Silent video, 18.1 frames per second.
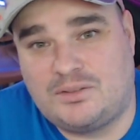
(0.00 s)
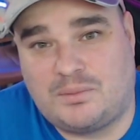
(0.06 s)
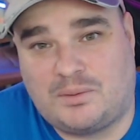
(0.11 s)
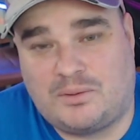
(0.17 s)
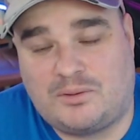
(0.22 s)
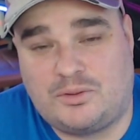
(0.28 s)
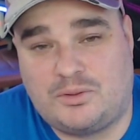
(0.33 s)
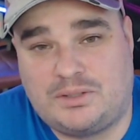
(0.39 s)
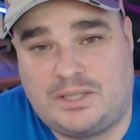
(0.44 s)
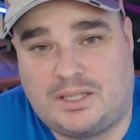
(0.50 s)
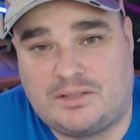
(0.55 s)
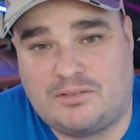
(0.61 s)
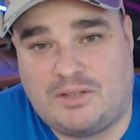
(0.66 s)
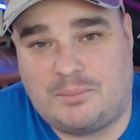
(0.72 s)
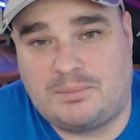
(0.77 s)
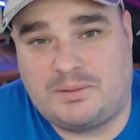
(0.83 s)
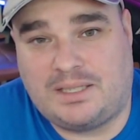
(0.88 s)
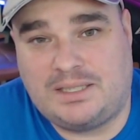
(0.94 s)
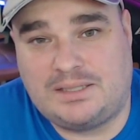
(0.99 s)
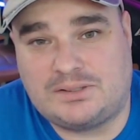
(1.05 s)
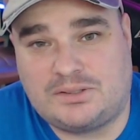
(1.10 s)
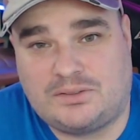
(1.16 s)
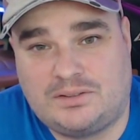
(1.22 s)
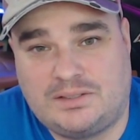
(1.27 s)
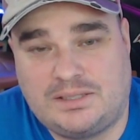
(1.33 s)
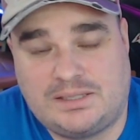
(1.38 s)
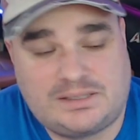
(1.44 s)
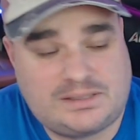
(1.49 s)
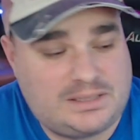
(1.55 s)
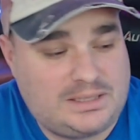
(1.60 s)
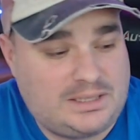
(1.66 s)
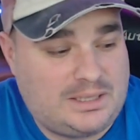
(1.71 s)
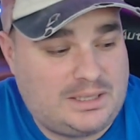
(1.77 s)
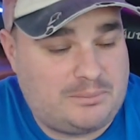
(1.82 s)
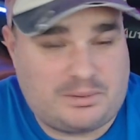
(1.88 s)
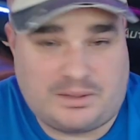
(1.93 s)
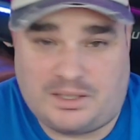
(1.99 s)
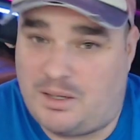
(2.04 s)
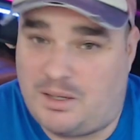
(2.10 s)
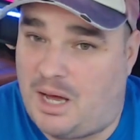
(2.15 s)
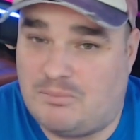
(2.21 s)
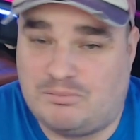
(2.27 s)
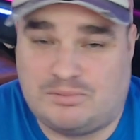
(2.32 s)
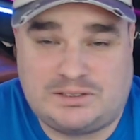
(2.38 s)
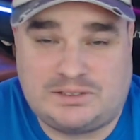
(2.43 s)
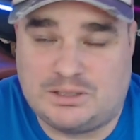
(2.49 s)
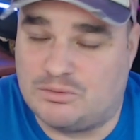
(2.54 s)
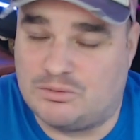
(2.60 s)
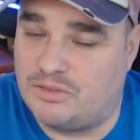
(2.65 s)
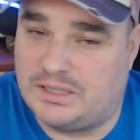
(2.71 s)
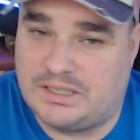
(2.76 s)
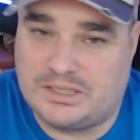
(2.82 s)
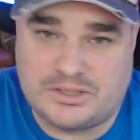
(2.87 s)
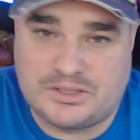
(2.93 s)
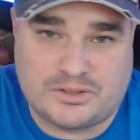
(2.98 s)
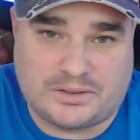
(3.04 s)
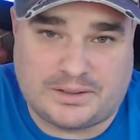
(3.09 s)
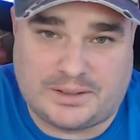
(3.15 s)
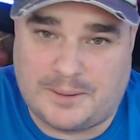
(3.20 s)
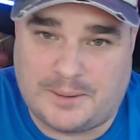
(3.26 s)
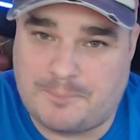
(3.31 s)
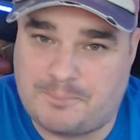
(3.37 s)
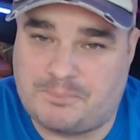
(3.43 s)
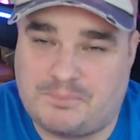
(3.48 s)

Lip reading: We'll do another update on this, but I'm still really enjoying it.